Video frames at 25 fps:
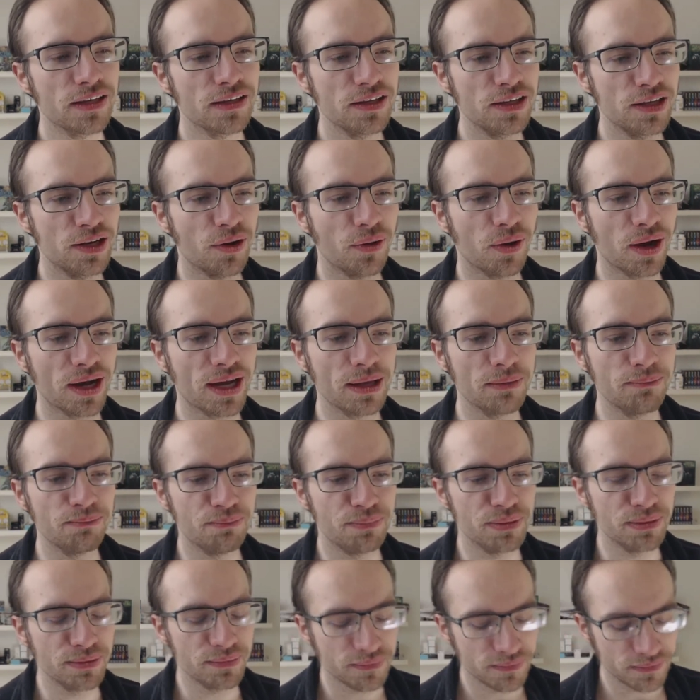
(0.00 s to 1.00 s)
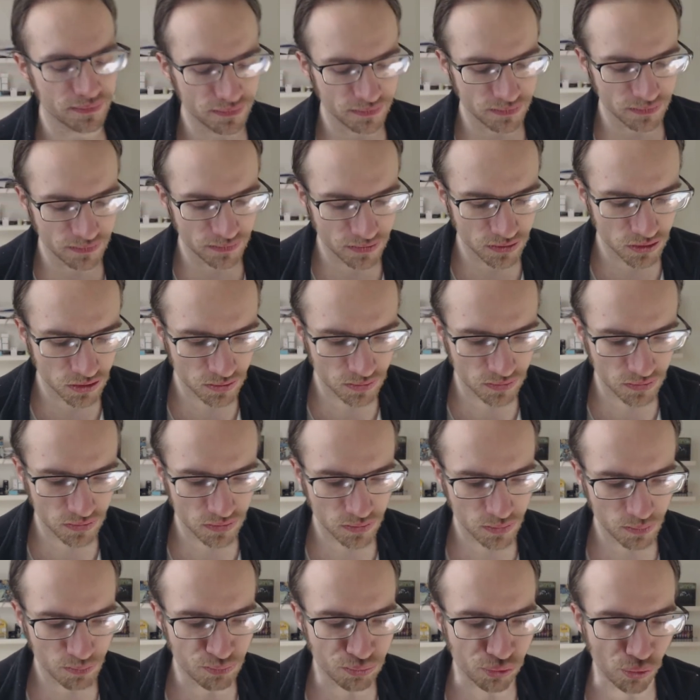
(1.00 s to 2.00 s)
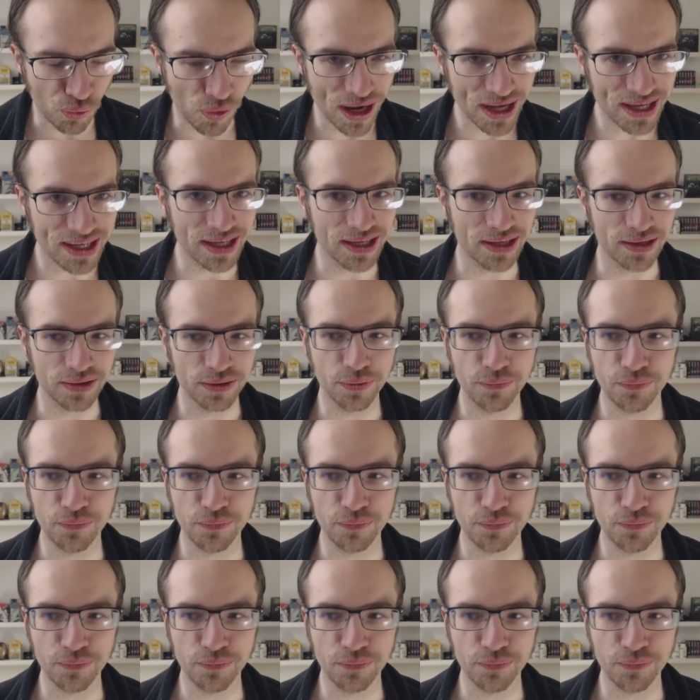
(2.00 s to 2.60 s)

you know, again, be breaking